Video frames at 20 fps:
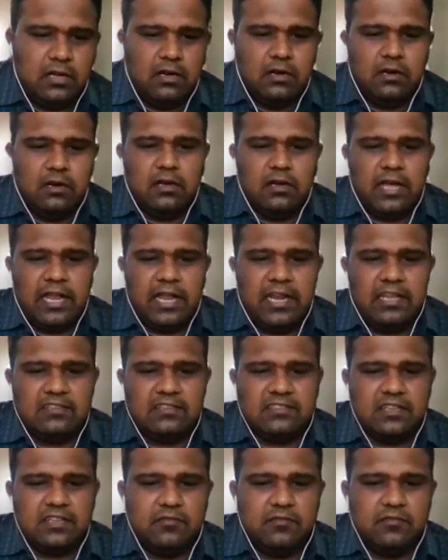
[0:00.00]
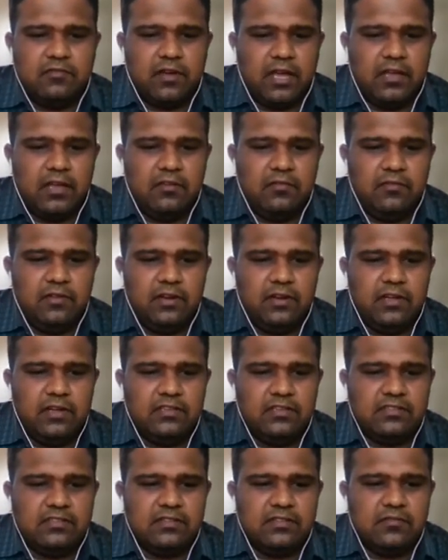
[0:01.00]
annexin 5
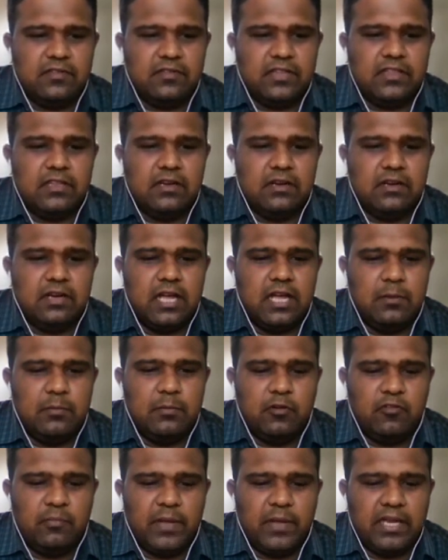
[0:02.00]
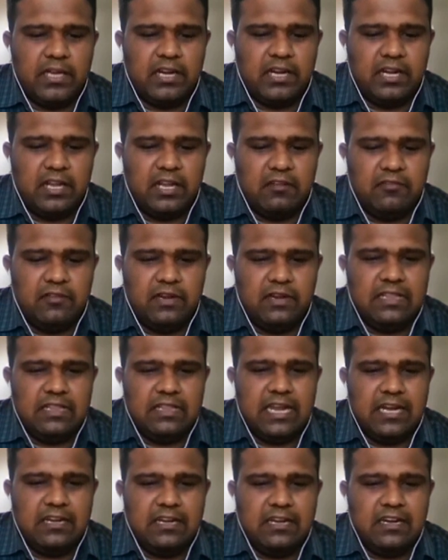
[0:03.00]
does with the help of magnetic field,
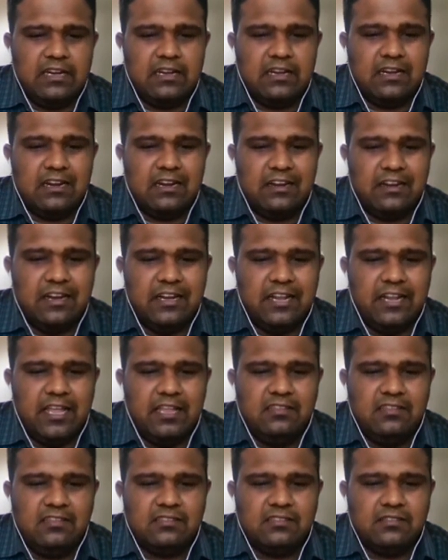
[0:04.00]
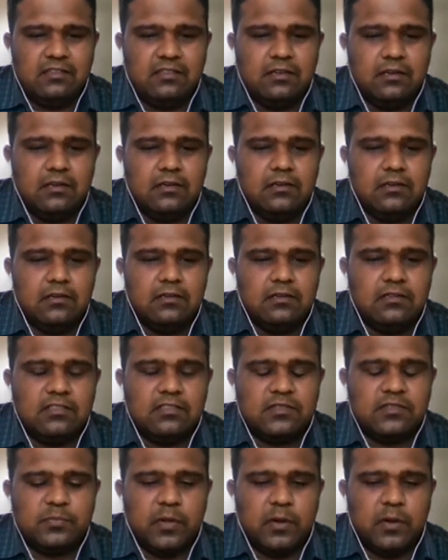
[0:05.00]
that it retains the
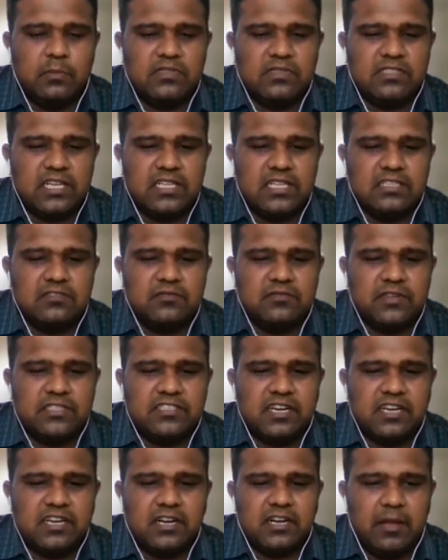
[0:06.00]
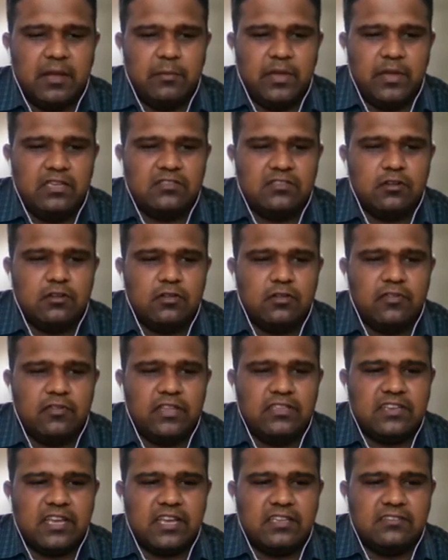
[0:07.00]
sperm cells which are damaged or which
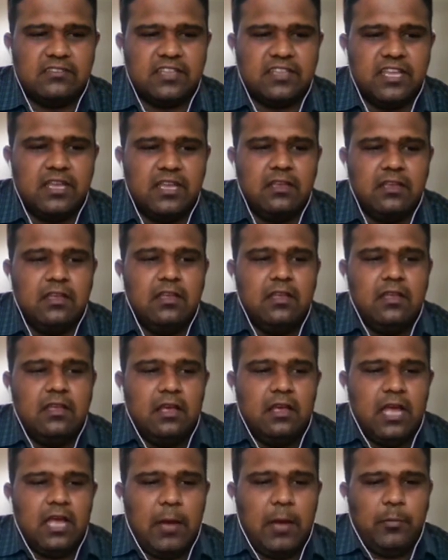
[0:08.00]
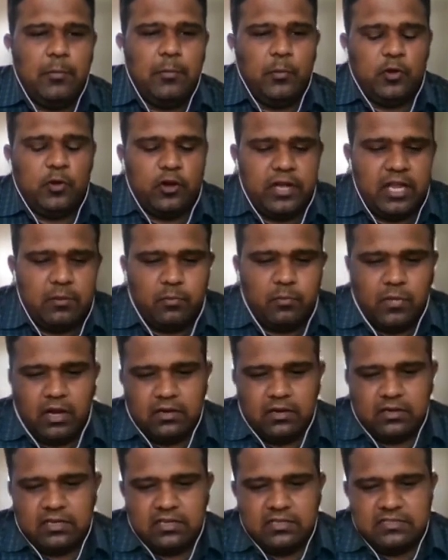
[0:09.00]
has the apoptotic
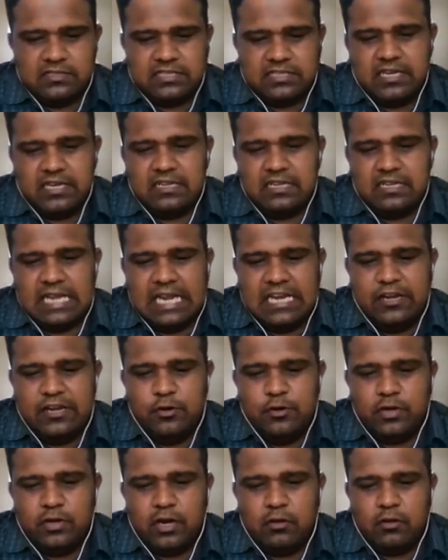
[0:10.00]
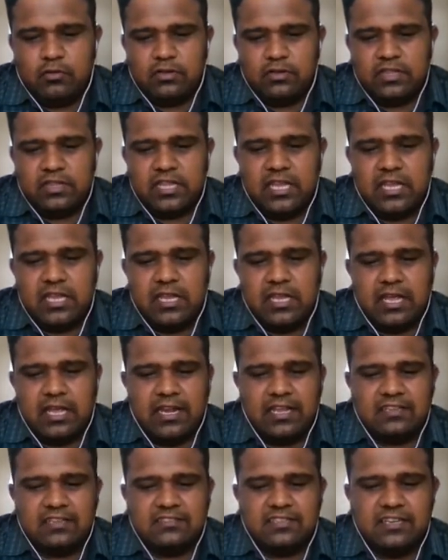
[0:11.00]
markers and elute out the
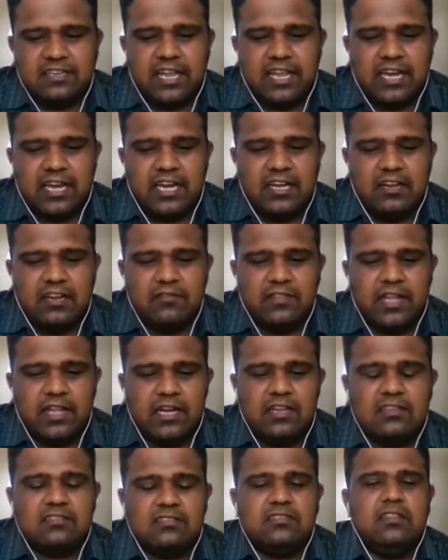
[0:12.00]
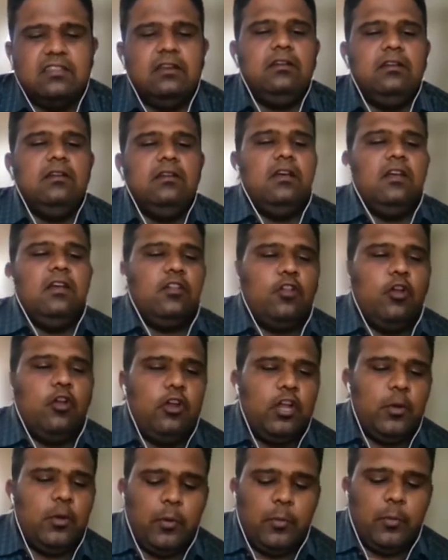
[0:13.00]
annexin negative, that is the
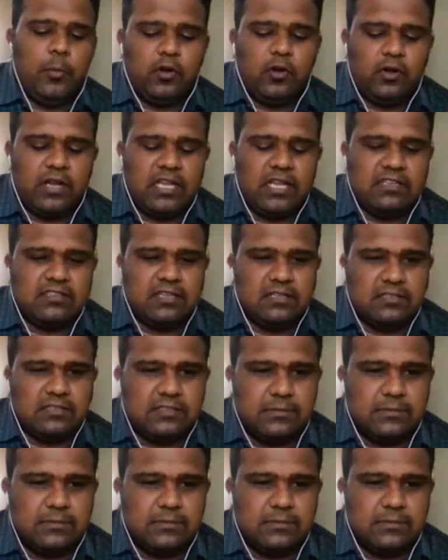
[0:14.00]
non-apoptotic cells.